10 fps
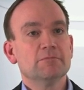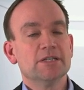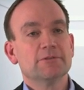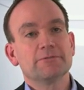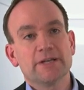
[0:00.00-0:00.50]

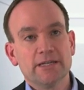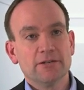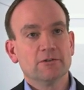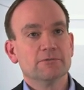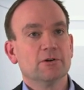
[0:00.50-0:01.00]
be
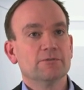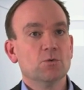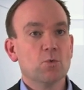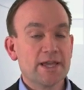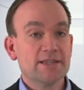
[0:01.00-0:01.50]
afraid of
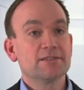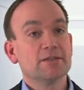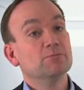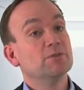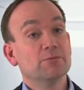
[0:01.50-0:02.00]
the waste that